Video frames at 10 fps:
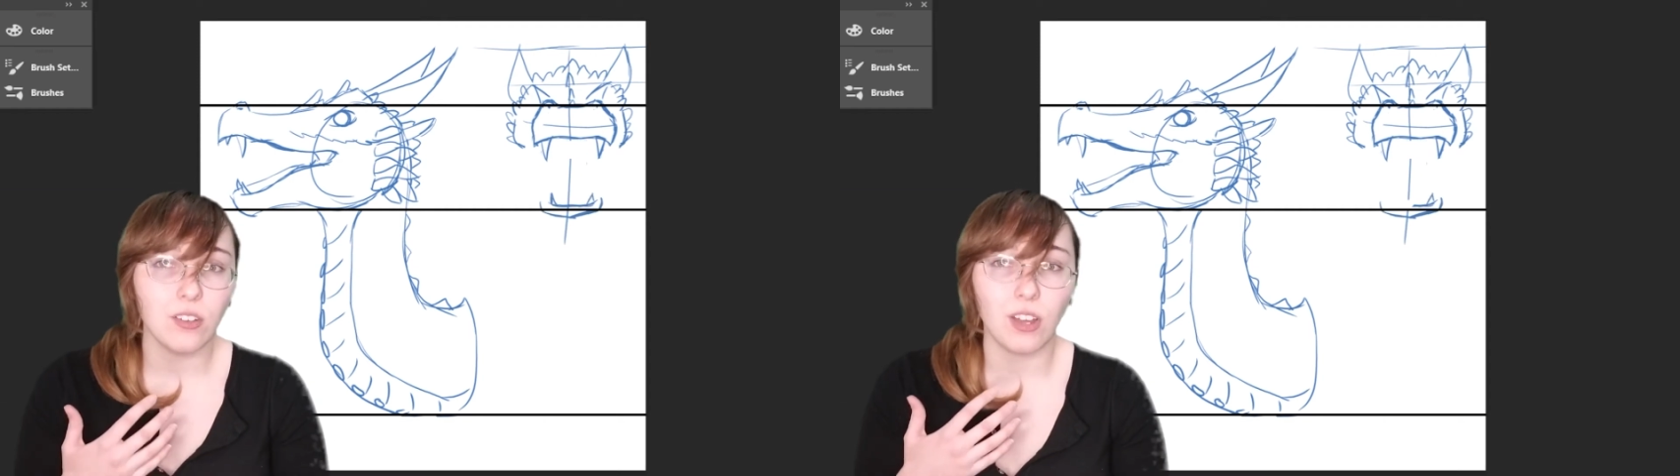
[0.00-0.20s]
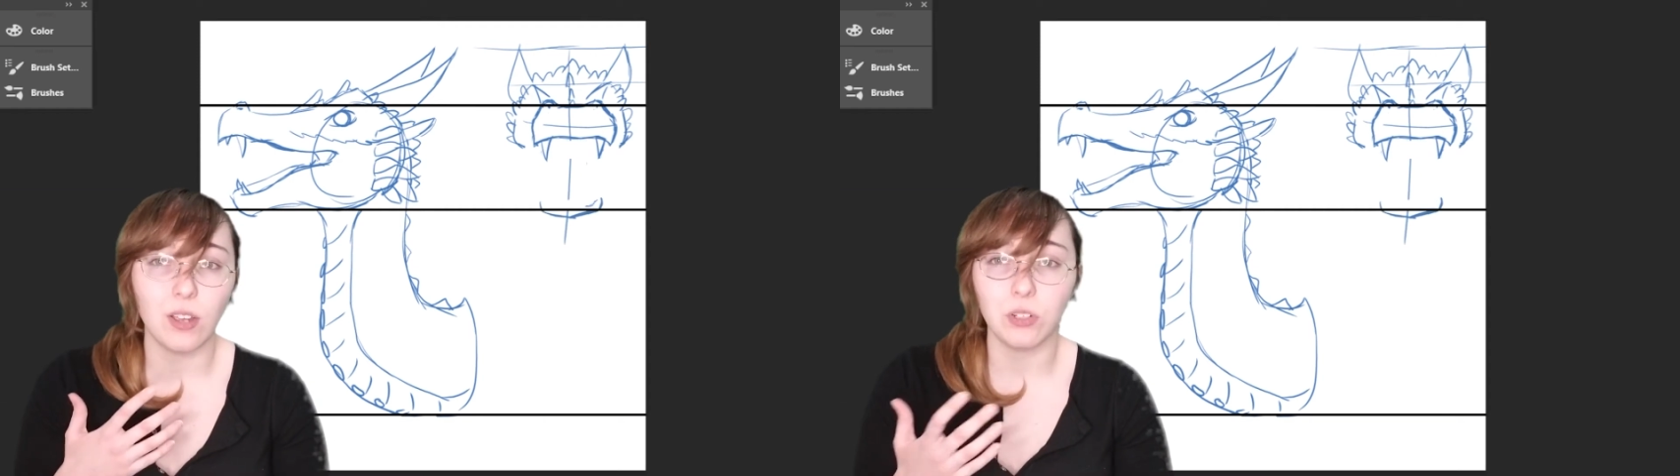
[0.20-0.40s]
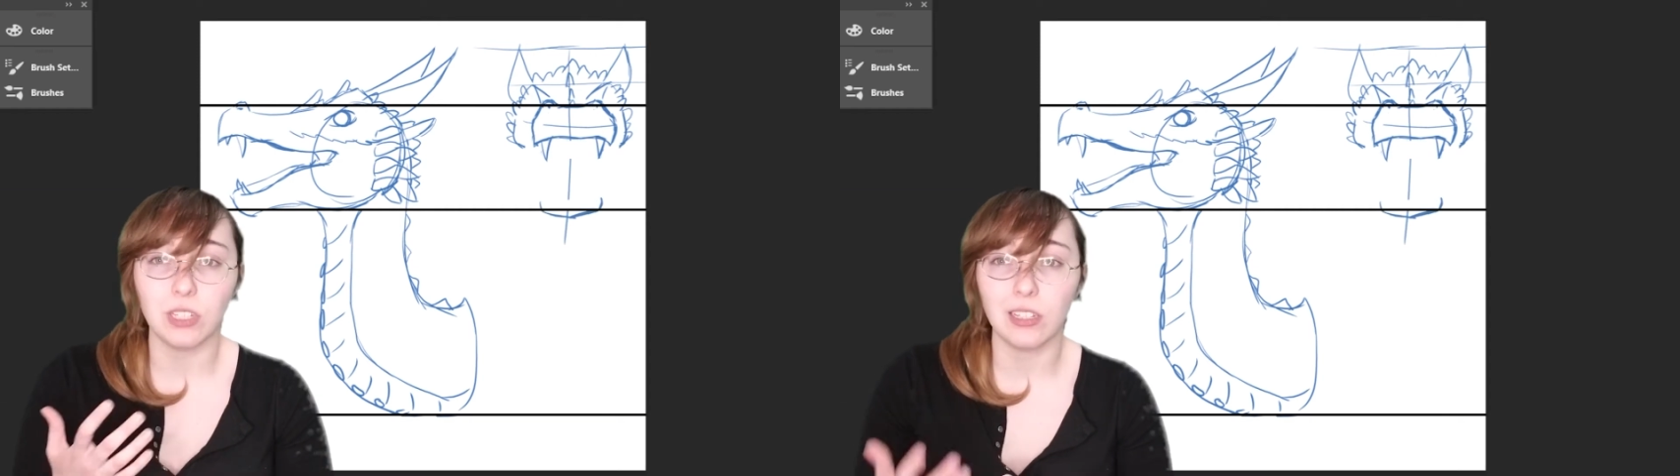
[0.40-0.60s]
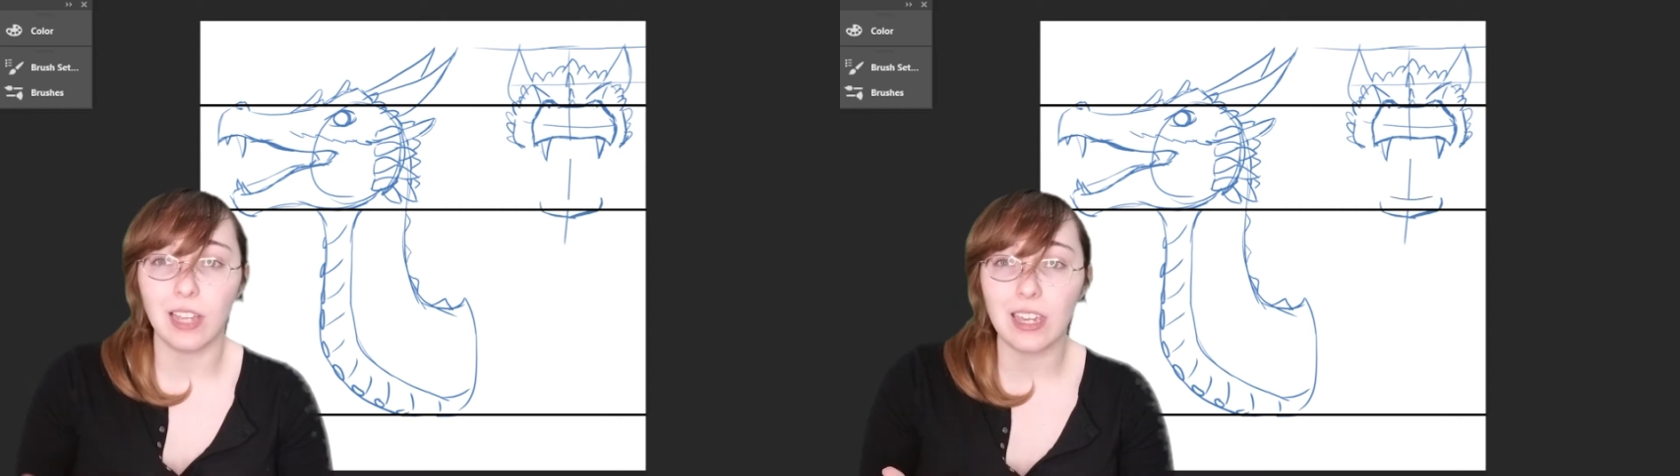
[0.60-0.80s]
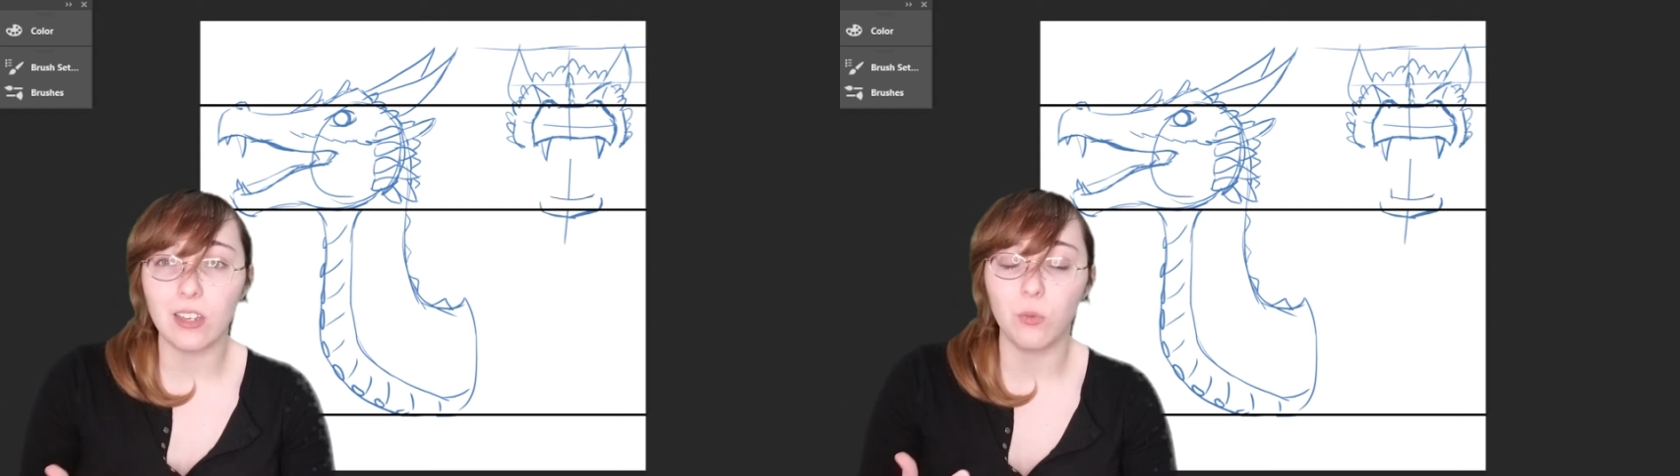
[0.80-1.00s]
if I would
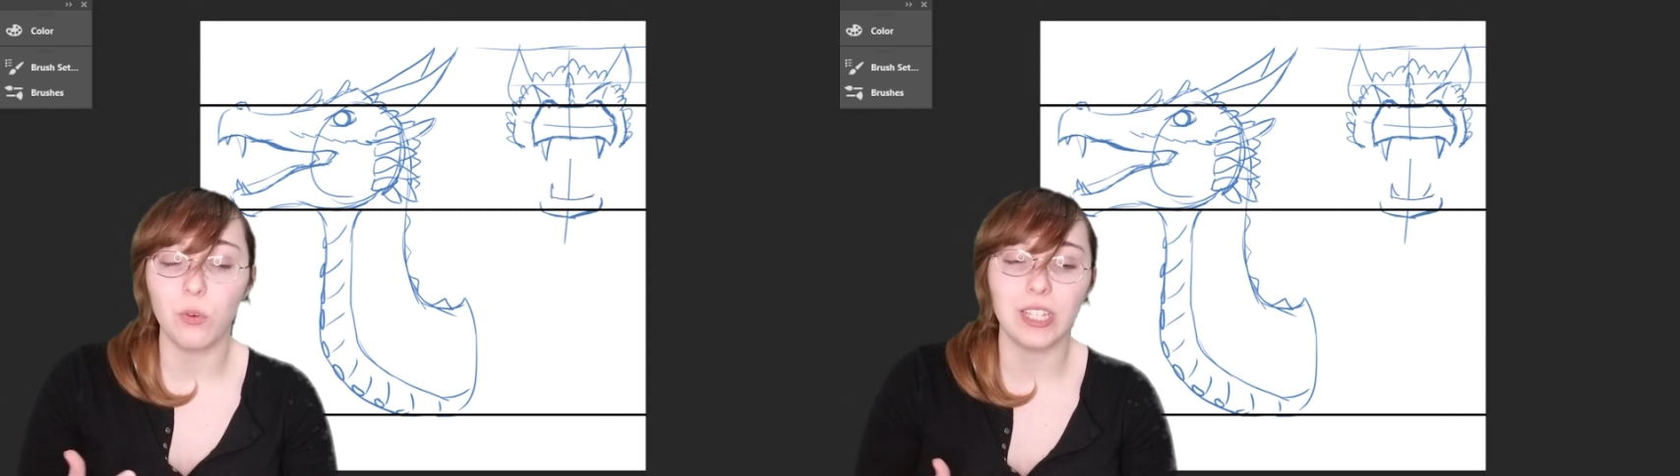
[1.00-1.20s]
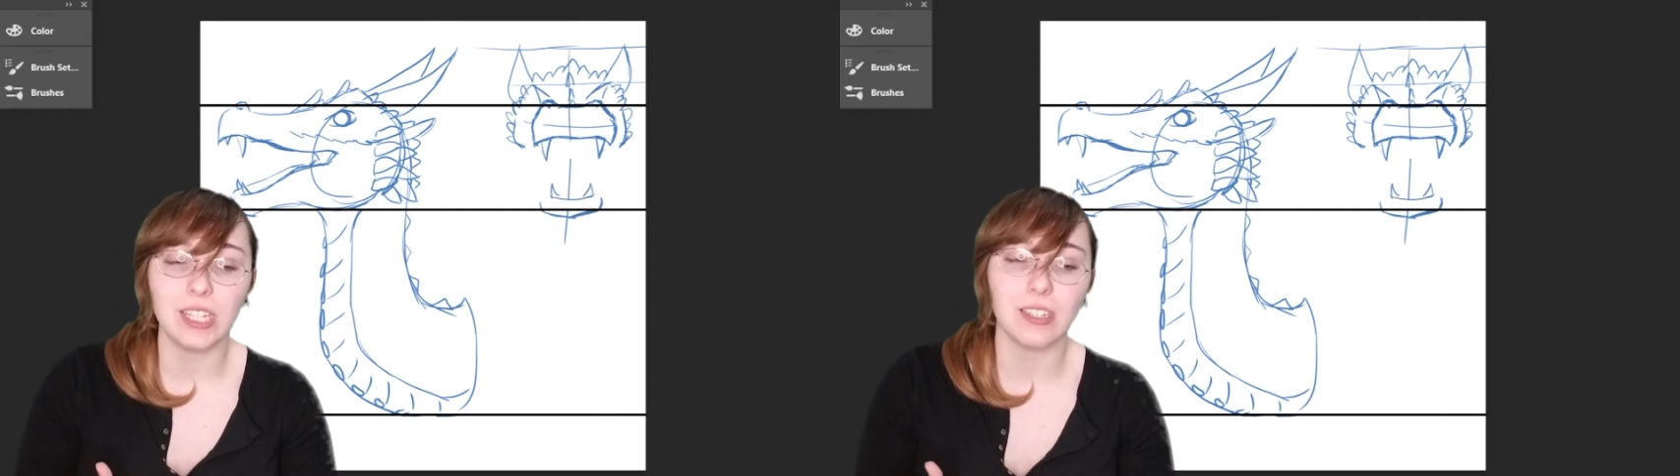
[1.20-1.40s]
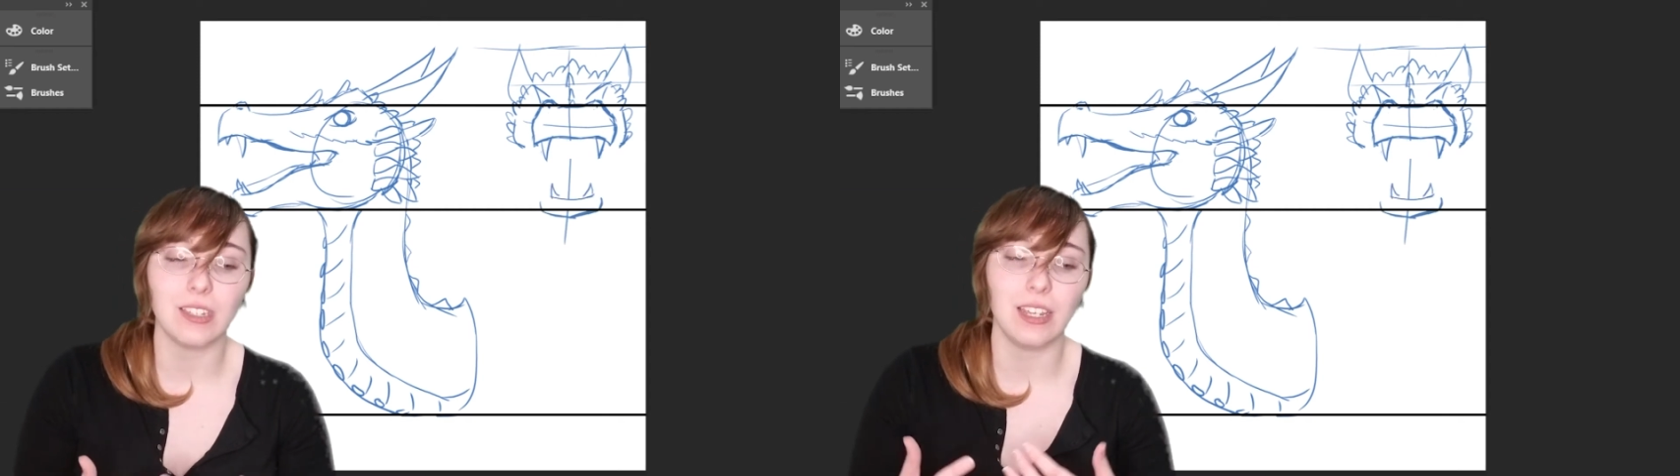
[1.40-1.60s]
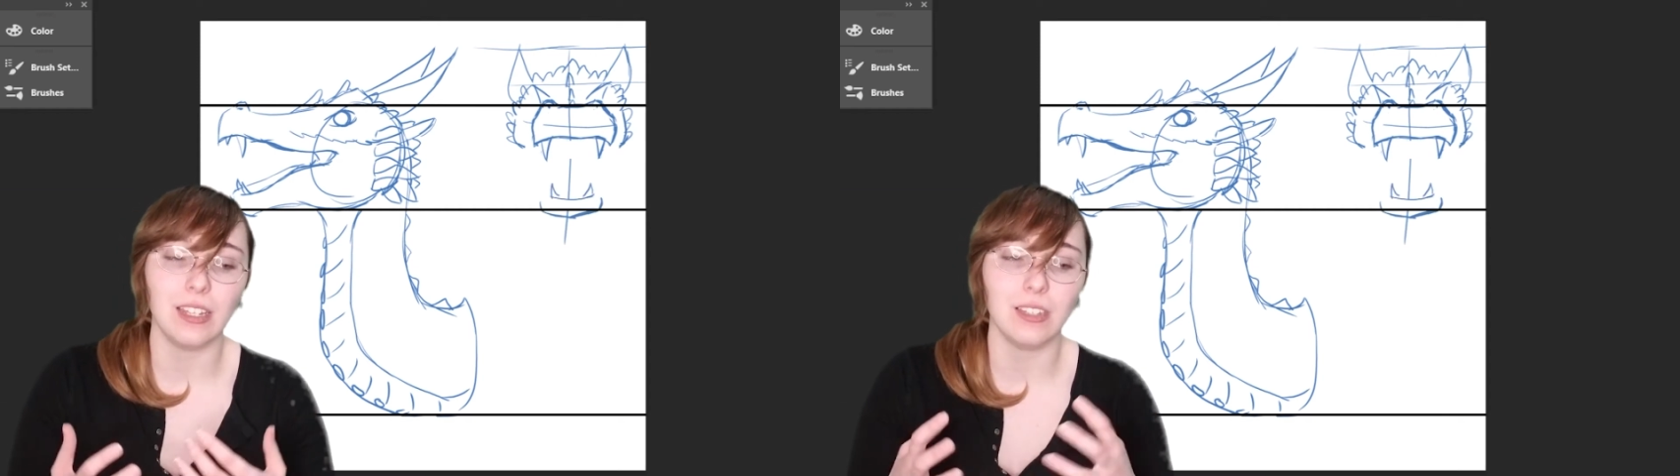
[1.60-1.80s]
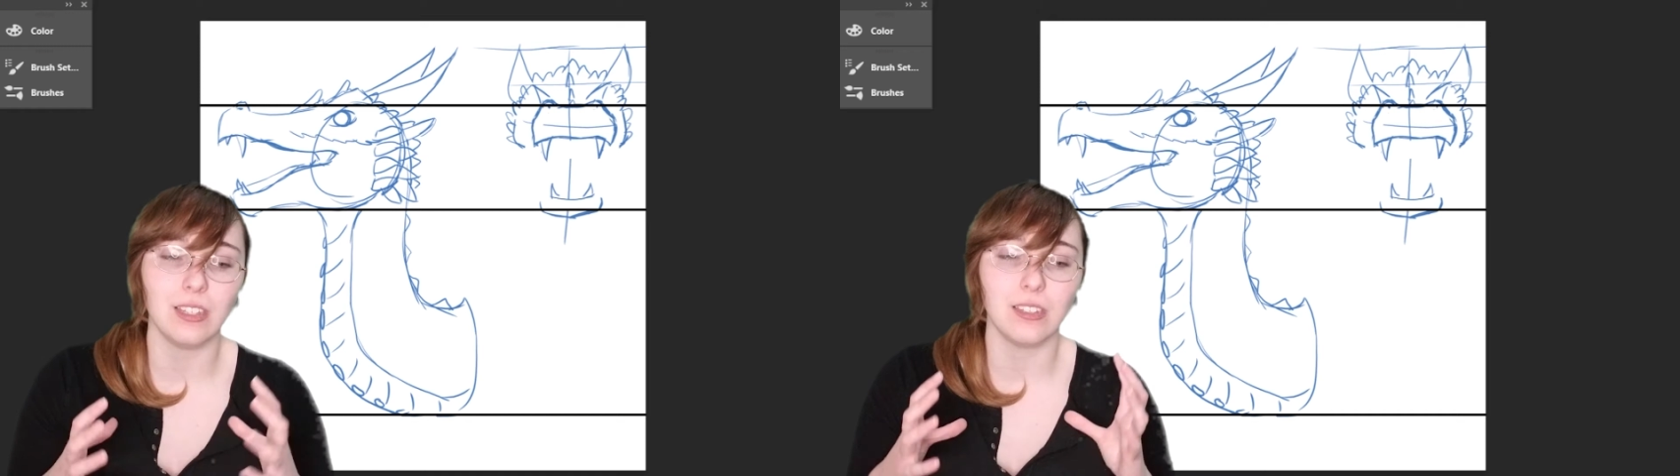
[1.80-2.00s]
like once
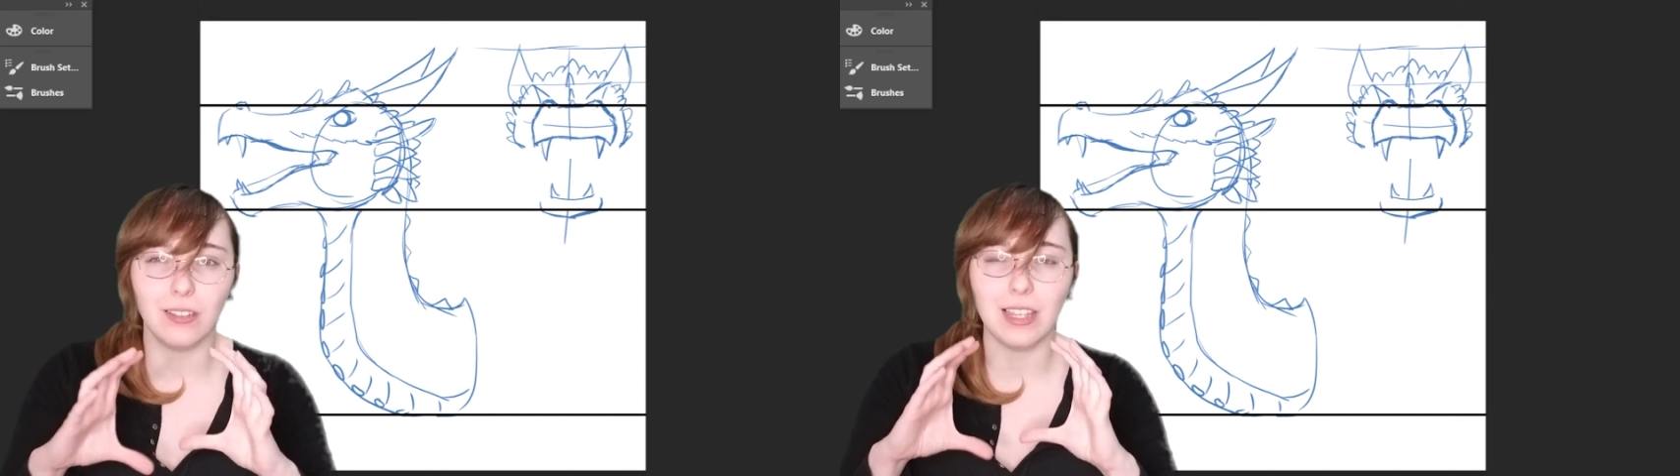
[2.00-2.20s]
it's